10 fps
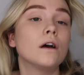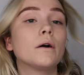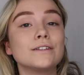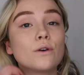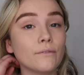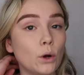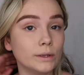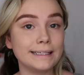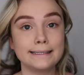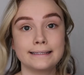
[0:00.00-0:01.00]
Okay, so I've
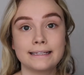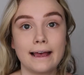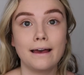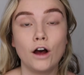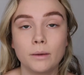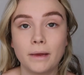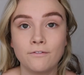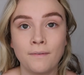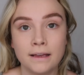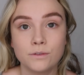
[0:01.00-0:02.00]
only set on my
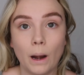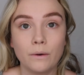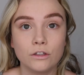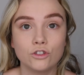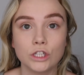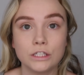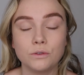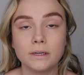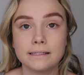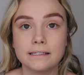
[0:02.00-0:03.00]
face where I would usually
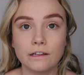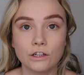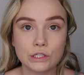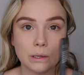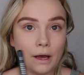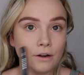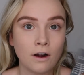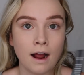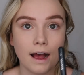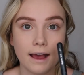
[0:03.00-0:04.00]
do concealer. So
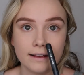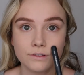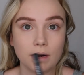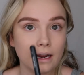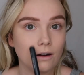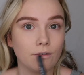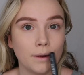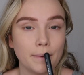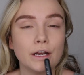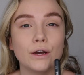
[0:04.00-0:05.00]
under eyes, right here
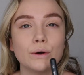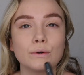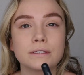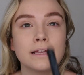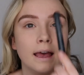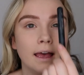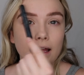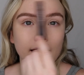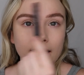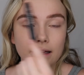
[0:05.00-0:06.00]
around my nose,
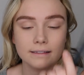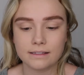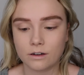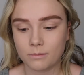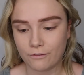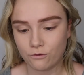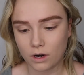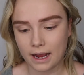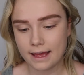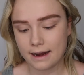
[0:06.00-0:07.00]
and in the center of my
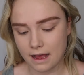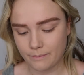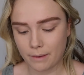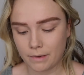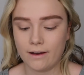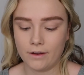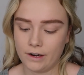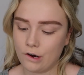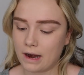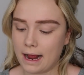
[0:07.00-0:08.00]
forehead. I'm now
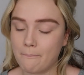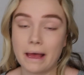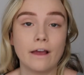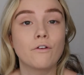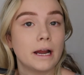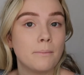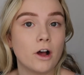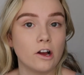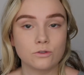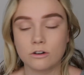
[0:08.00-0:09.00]
gonna grab my cream
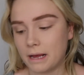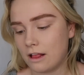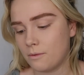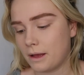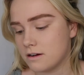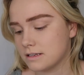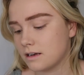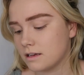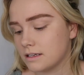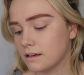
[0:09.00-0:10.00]
contour palette by
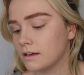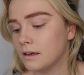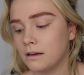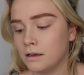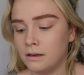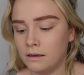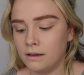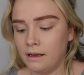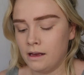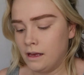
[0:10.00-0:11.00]
Anastasia
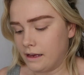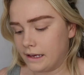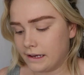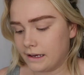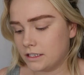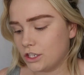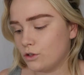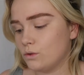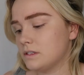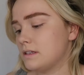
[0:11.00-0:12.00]
and
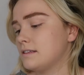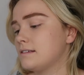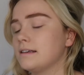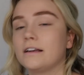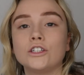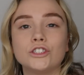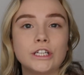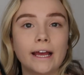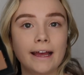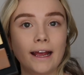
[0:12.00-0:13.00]
use the center
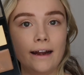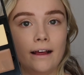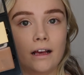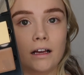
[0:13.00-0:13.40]
shade.